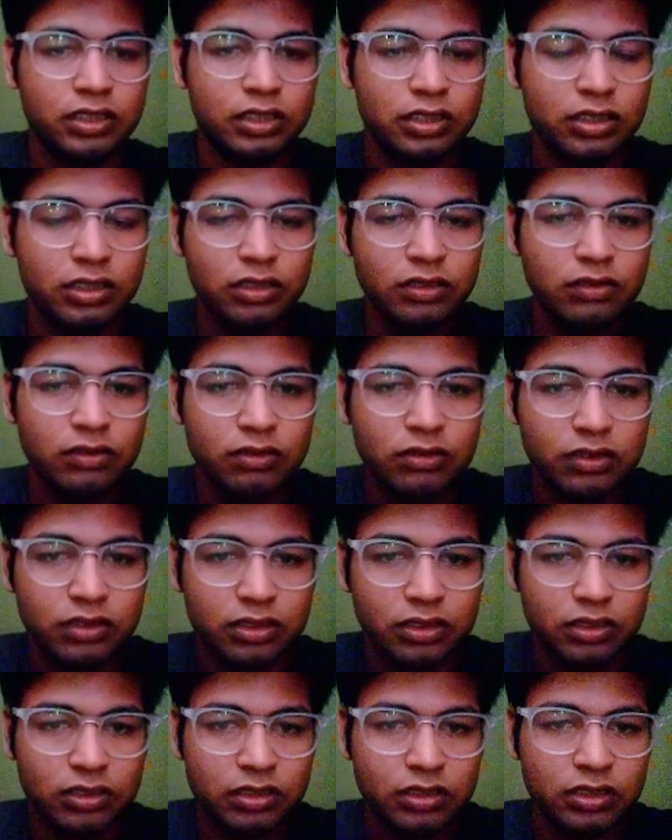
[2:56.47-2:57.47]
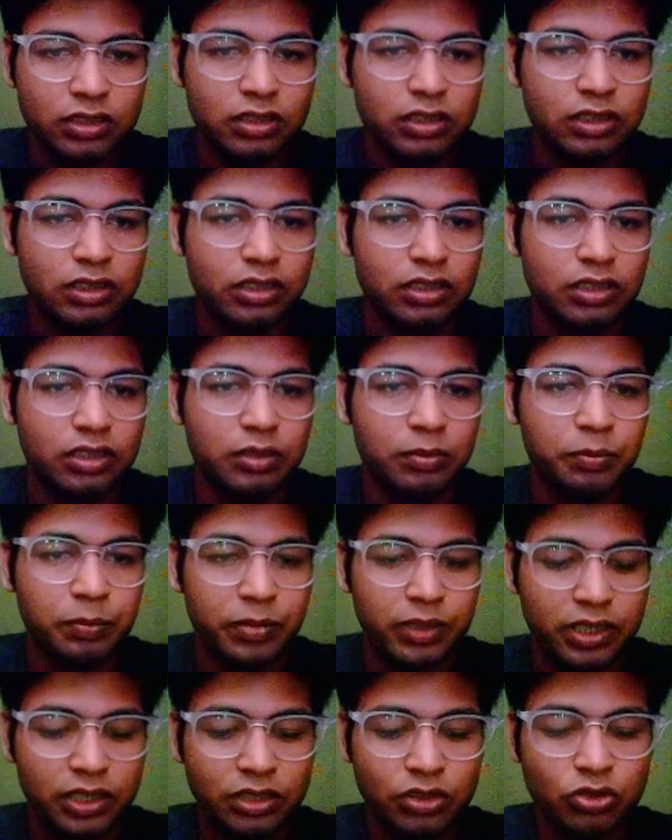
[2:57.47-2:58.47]
serve the
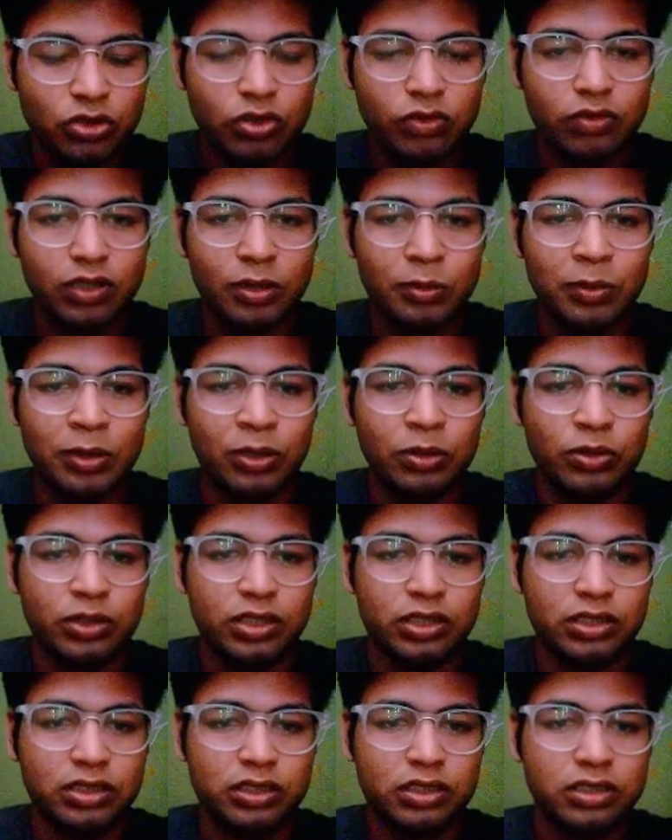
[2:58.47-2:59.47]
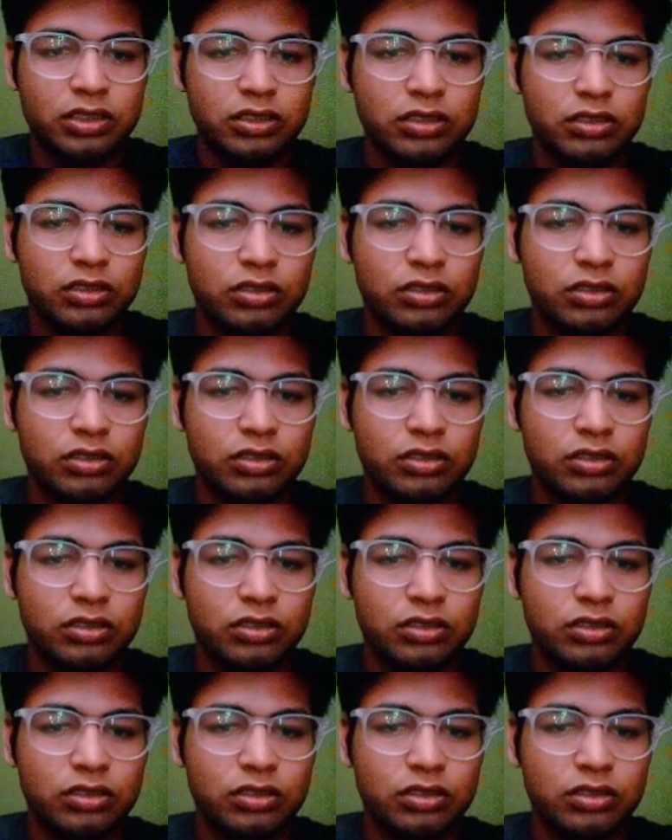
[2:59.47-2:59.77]
page of about us.